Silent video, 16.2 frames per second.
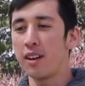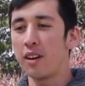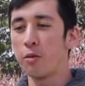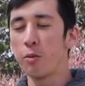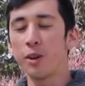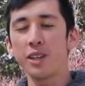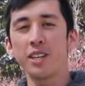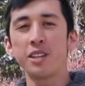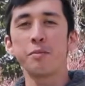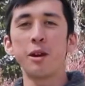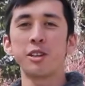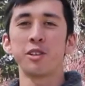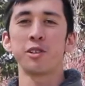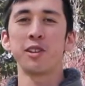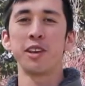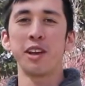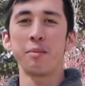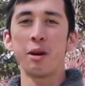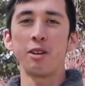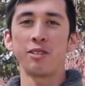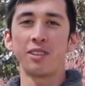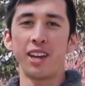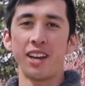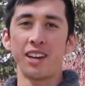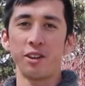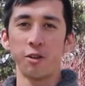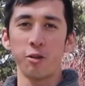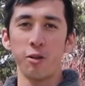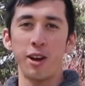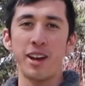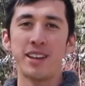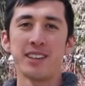a really special thing about sandhill
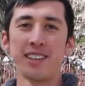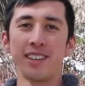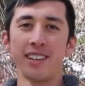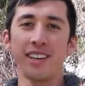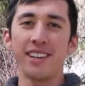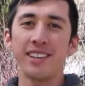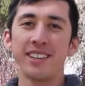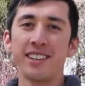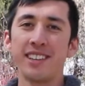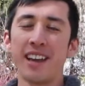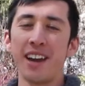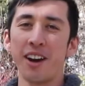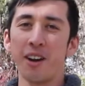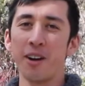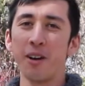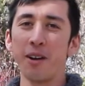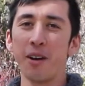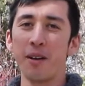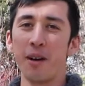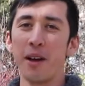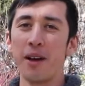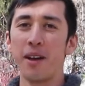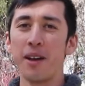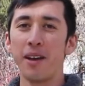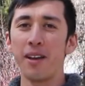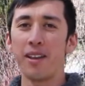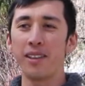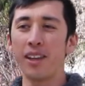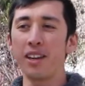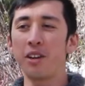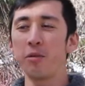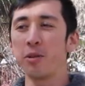cranes is
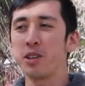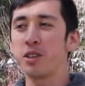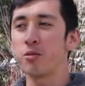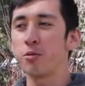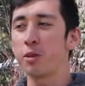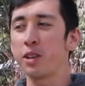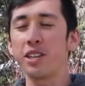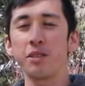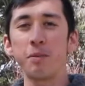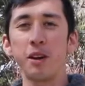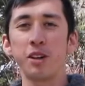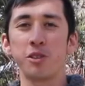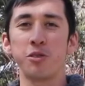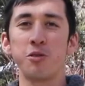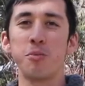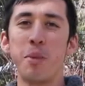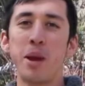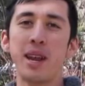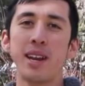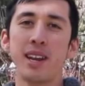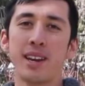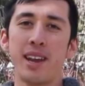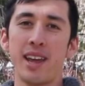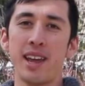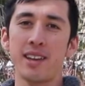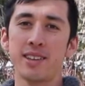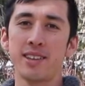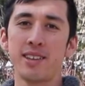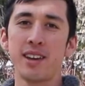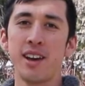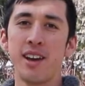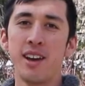they do a really special mating dance